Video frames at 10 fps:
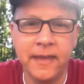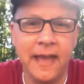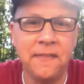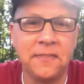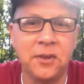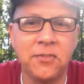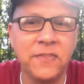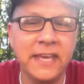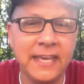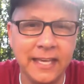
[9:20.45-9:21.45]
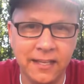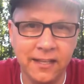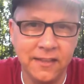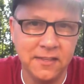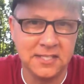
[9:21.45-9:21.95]
and that they're
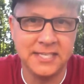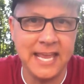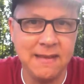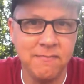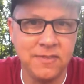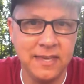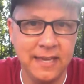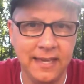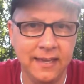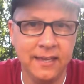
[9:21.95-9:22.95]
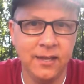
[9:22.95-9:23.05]
thinking the same thing.